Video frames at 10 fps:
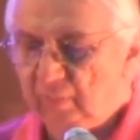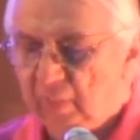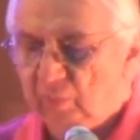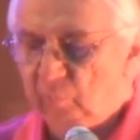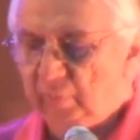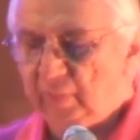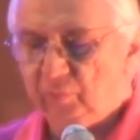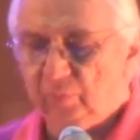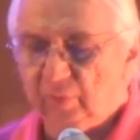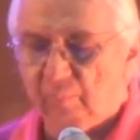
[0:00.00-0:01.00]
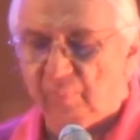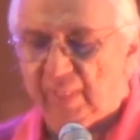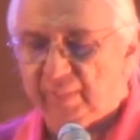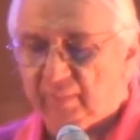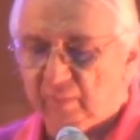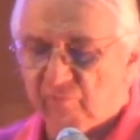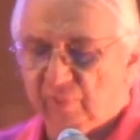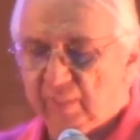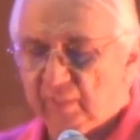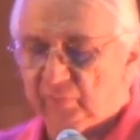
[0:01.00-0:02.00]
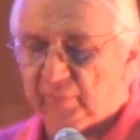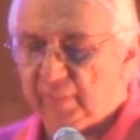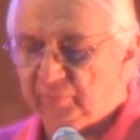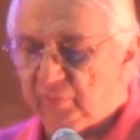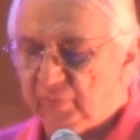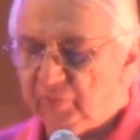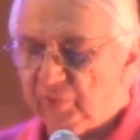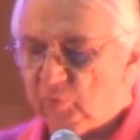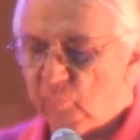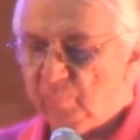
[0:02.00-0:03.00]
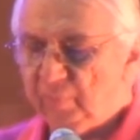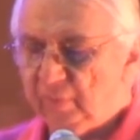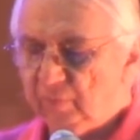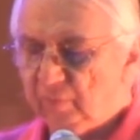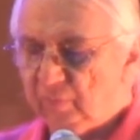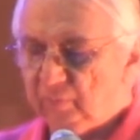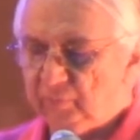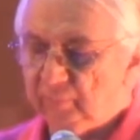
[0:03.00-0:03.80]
related to combating violence against Indigenous women and girls,